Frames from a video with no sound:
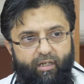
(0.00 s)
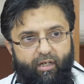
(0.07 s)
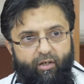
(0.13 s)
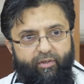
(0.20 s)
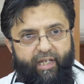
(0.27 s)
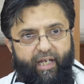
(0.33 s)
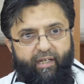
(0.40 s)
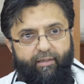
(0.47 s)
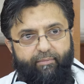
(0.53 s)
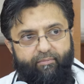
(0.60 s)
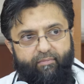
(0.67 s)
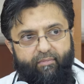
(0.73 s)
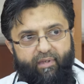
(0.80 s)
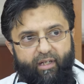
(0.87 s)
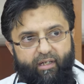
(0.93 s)
Okay?
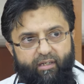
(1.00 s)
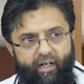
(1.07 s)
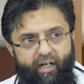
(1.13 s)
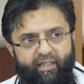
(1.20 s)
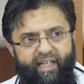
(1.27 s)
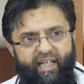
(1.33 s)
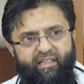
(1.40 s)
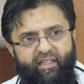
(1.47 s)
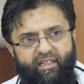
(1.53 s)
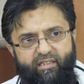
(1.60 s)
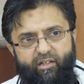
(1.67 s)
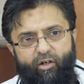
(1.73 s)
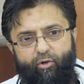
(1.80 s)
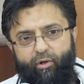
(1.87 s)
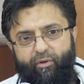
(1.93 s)
Again, there's
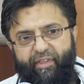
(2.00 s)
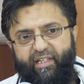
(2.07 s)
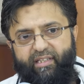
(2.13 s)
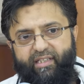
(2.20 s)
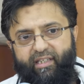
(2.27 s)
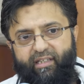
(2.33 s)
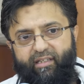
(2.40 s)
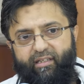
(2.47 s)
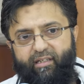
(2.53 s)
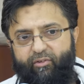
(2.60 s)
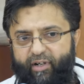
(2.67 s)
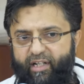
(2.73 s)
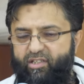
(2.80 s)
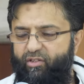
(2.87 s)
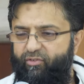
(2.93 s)
no authentic
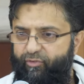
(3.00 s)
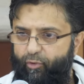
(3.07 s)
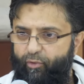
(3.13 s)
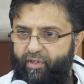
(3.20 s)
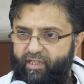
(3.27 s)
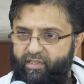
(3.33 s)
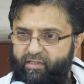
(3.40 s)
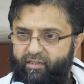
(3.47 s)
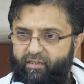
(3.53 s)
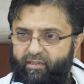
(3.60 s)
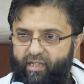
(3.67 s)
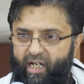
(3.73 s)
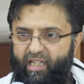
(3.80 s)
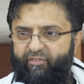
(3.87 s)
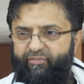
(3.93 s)
narration for this.
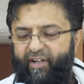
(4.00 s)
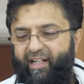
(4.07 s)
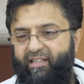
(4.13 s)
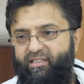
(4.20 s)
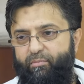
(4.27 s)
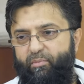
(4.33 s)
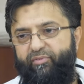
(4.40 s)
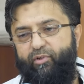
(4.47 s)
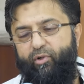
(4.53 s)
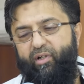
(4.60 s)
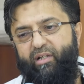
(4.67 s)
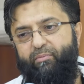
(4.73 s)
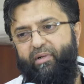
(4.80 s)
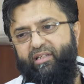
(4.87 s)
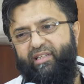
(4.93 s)
And in fact, some of the
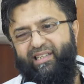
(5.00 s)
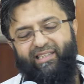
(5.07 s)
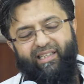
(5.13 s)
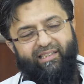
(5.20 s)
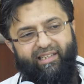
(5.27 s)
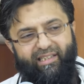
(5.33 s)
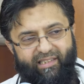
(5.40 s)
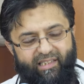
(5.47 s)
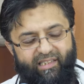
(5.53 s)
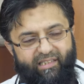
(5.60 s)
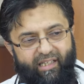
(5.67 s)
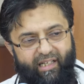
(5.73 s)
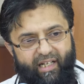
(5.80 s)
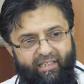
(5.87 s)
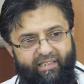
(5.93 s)
ulama, they said this is
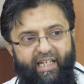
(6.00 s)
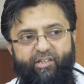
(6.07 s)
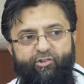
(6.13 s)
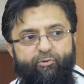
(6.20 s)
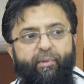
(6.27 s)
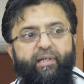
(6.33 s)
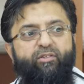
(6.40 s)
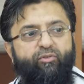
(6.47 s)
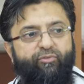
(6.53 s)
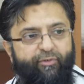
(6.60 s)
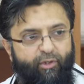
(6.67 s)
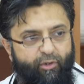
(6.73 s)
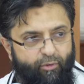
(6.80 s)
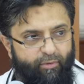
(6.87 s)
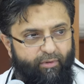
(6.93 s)
detrimental for
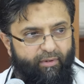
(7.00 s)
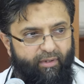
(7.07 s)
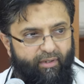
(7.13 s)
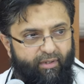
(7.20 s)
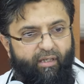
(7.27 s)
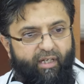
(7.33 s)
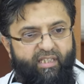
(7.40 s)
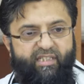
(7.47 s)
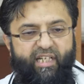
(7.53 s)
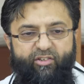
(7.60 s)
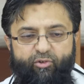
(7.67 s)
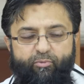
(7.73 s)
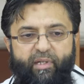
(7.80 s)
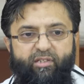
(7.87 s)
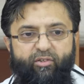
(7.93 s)
you. It's
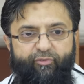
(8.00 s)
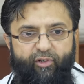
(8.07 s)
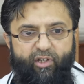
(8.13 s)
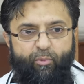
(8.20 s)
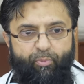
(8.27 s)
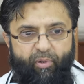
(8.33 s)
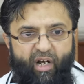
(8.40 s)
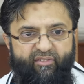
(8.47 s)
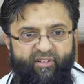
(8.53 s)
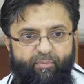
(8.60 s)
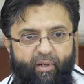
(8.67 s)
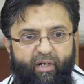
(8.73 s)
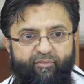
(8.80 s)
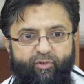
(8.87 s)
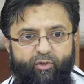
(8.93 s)
detrimental for your private
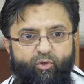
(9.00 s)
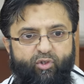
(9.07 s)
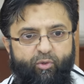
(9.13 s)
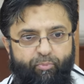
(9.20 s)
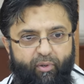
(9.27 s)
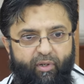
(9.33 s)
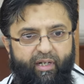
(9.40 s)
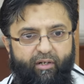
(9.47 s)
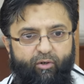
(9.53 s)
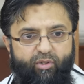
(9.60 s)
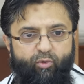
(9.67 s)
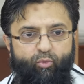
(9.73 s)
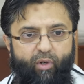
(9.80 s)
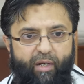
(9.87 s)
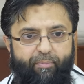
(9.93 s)
part for you to pull it or
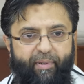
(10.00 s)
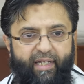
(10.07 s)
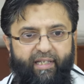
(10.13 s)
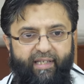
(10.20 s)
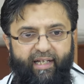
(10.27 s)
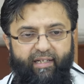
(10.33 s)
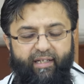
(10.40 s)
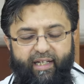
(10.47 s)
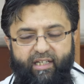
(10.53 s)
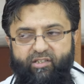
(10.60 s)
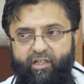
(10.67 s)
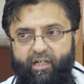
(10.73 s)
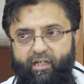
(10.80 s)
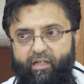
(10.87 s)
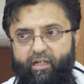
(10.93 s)
to wipe it in that
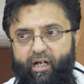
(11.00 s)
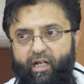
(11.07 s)
nature.